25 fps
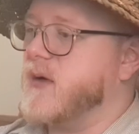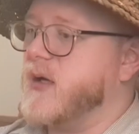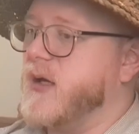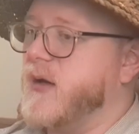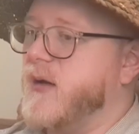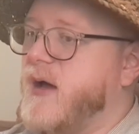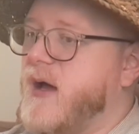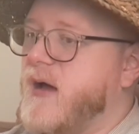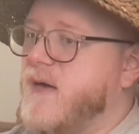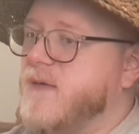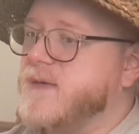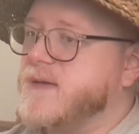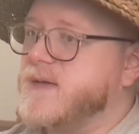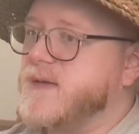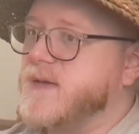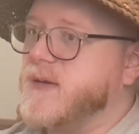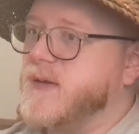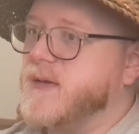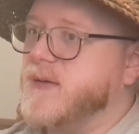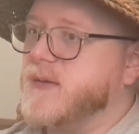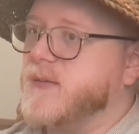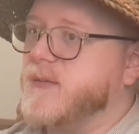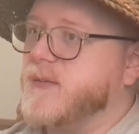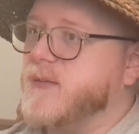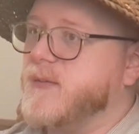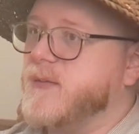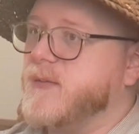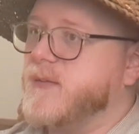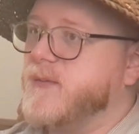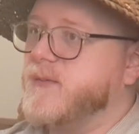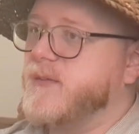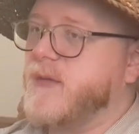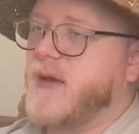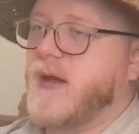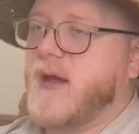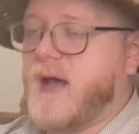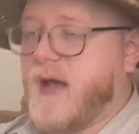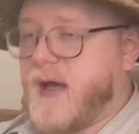where you have to.
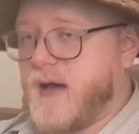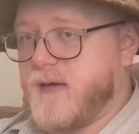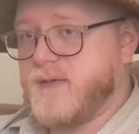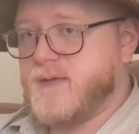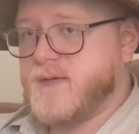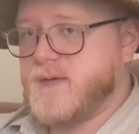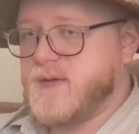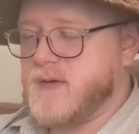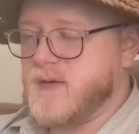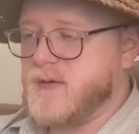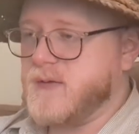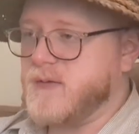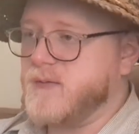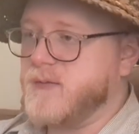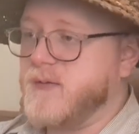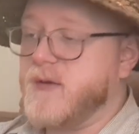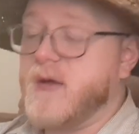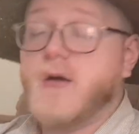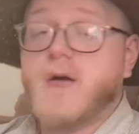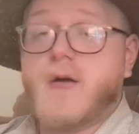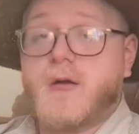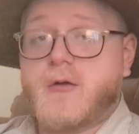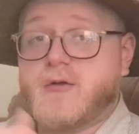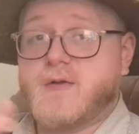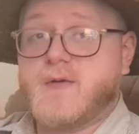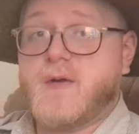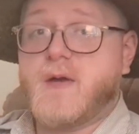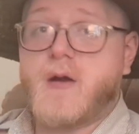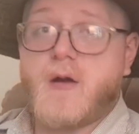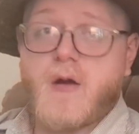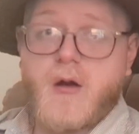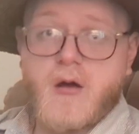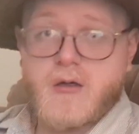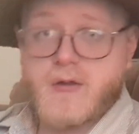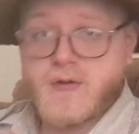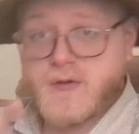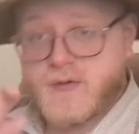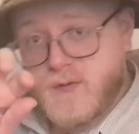There
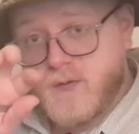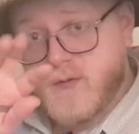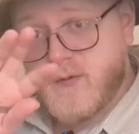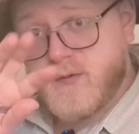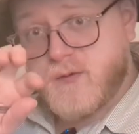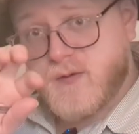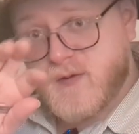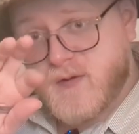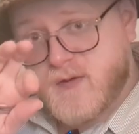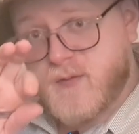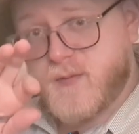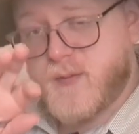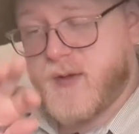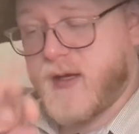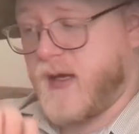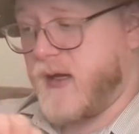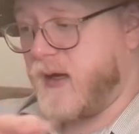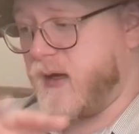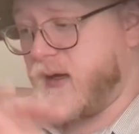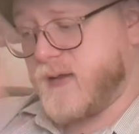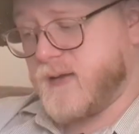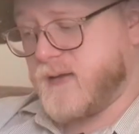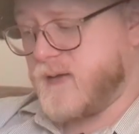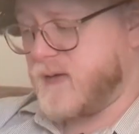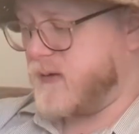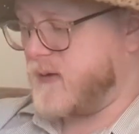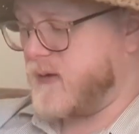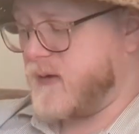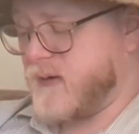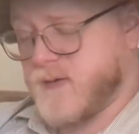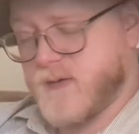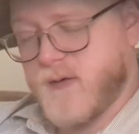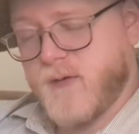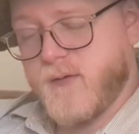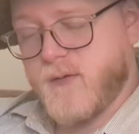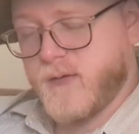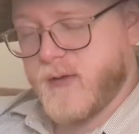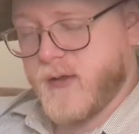are dues to pay. I got
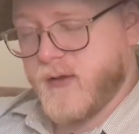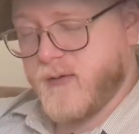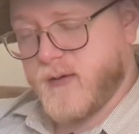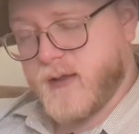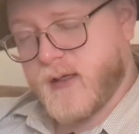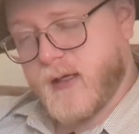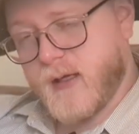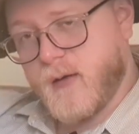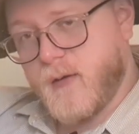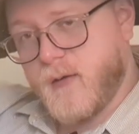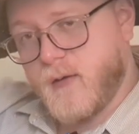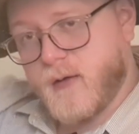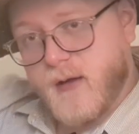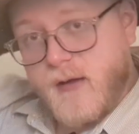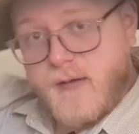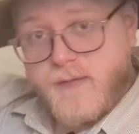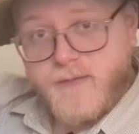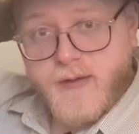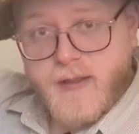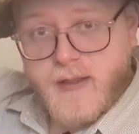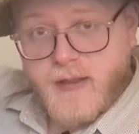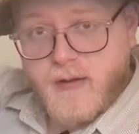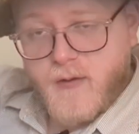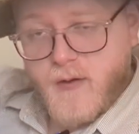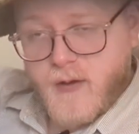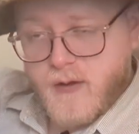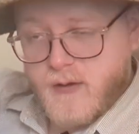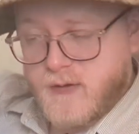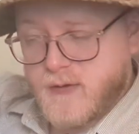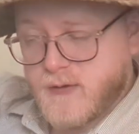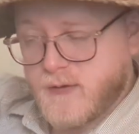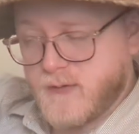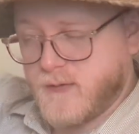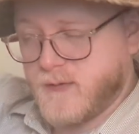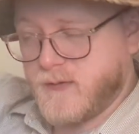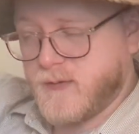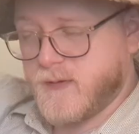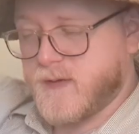a whole other video on
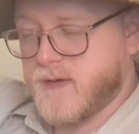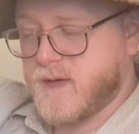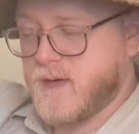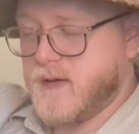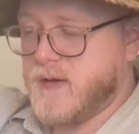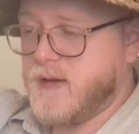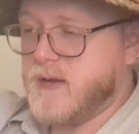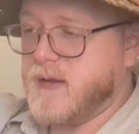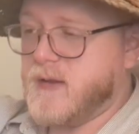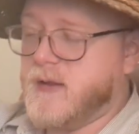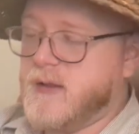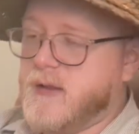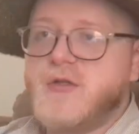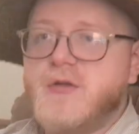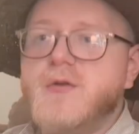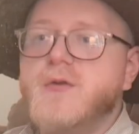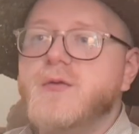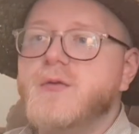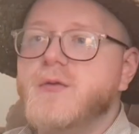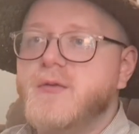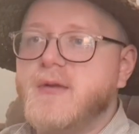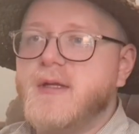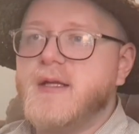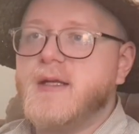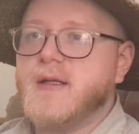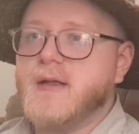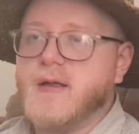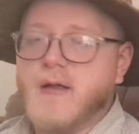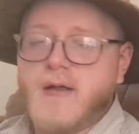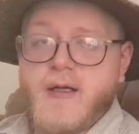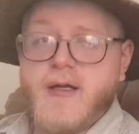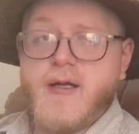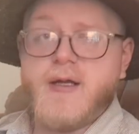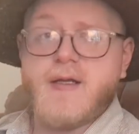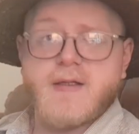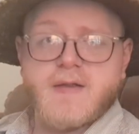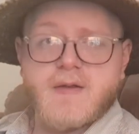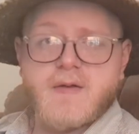dues. To the
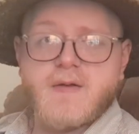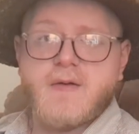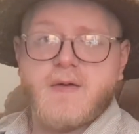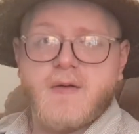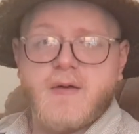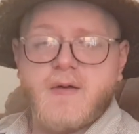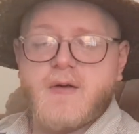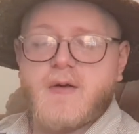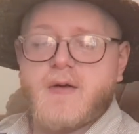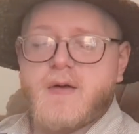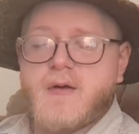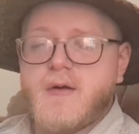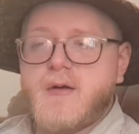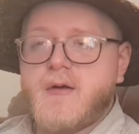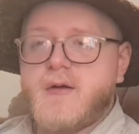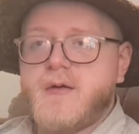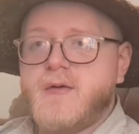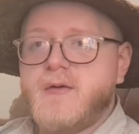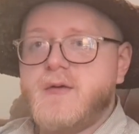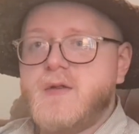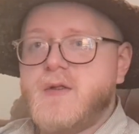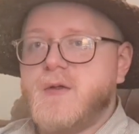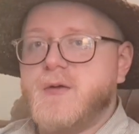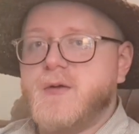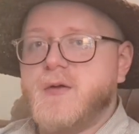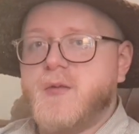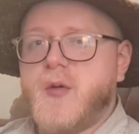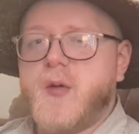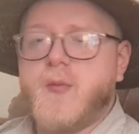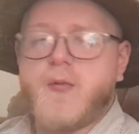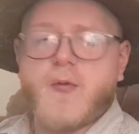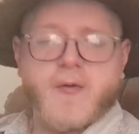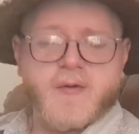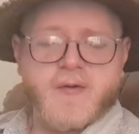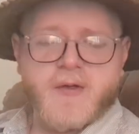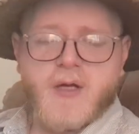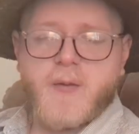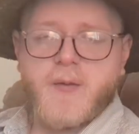elite, to the
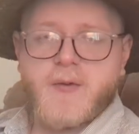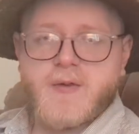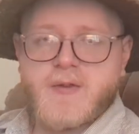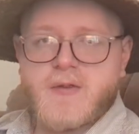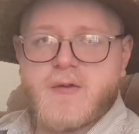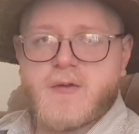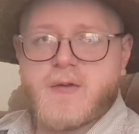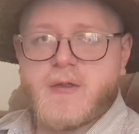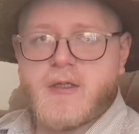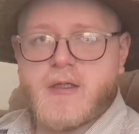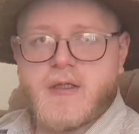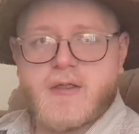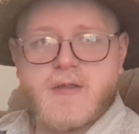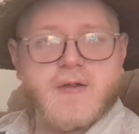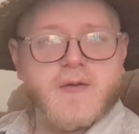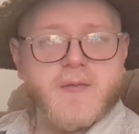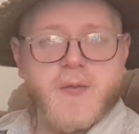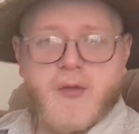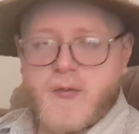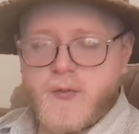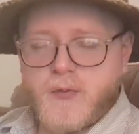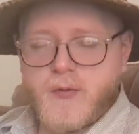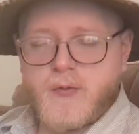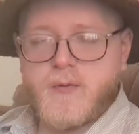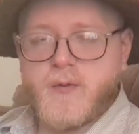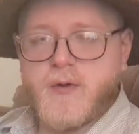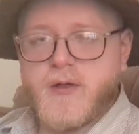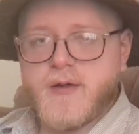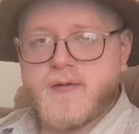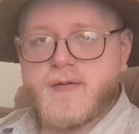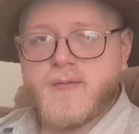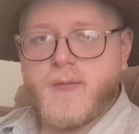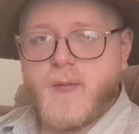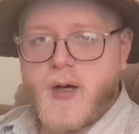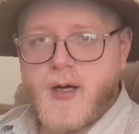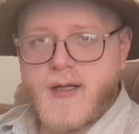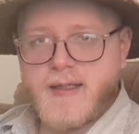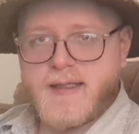people with opportunity, to the people
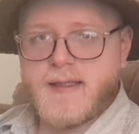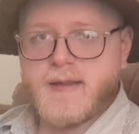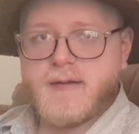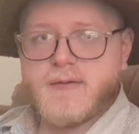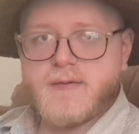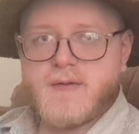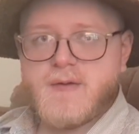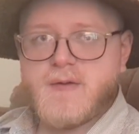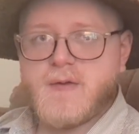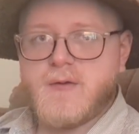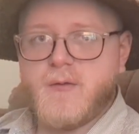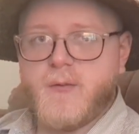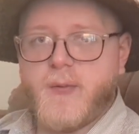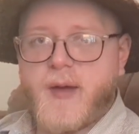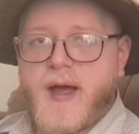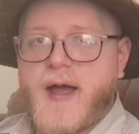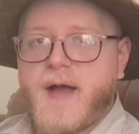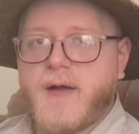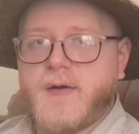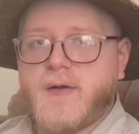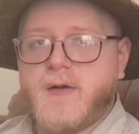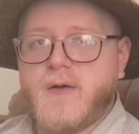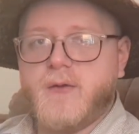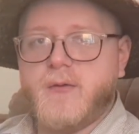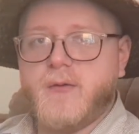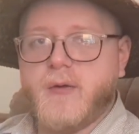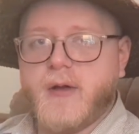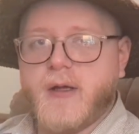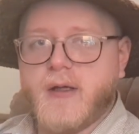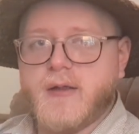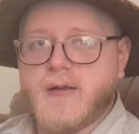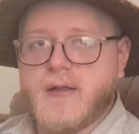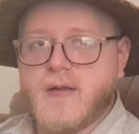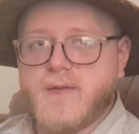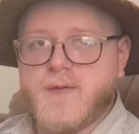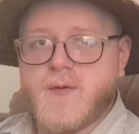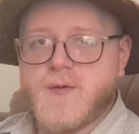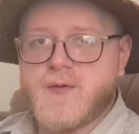with money to back you
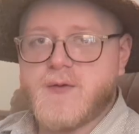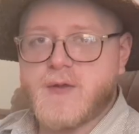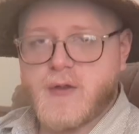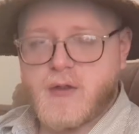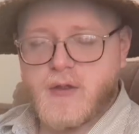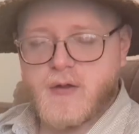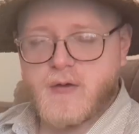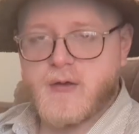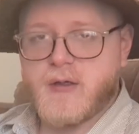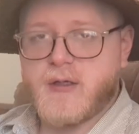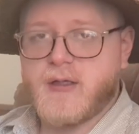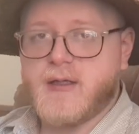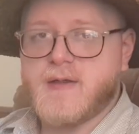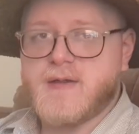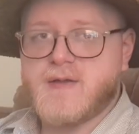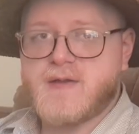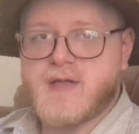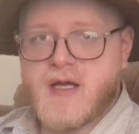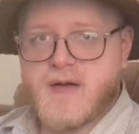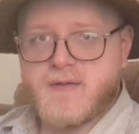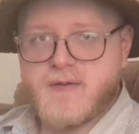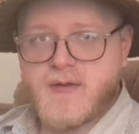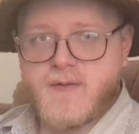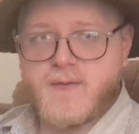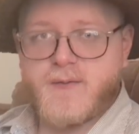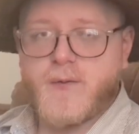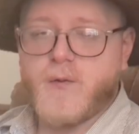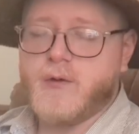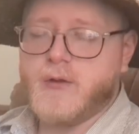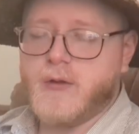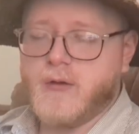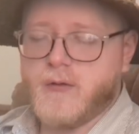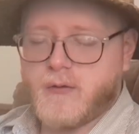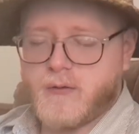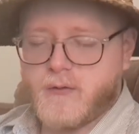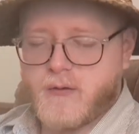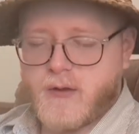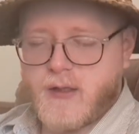and give you security and safety for
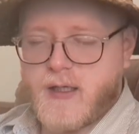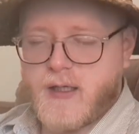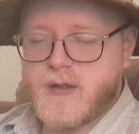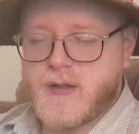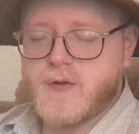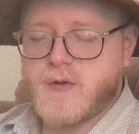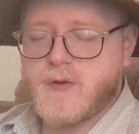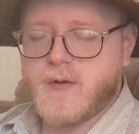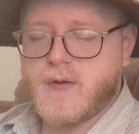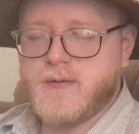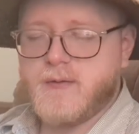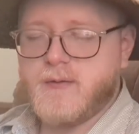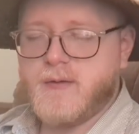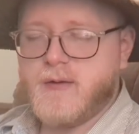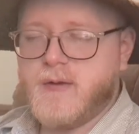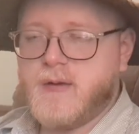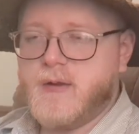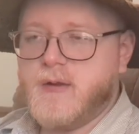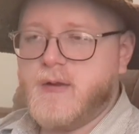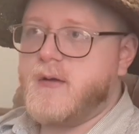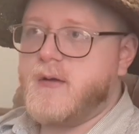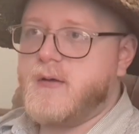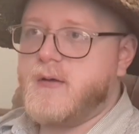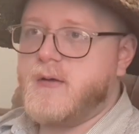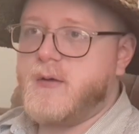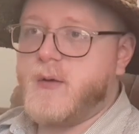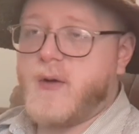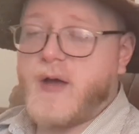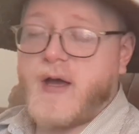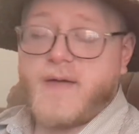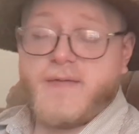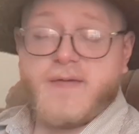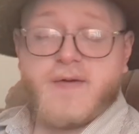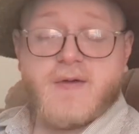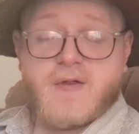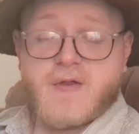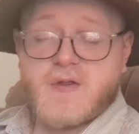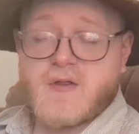your creation. You
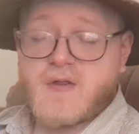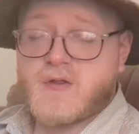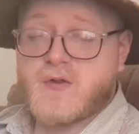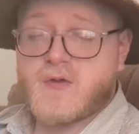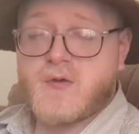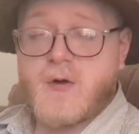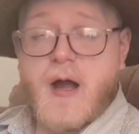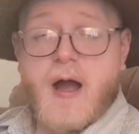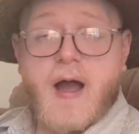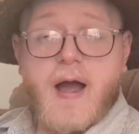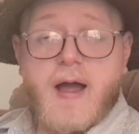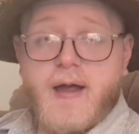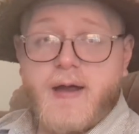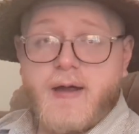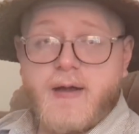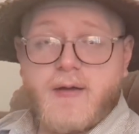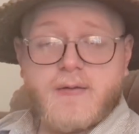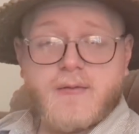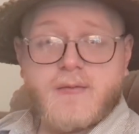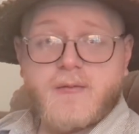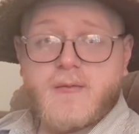have to just try.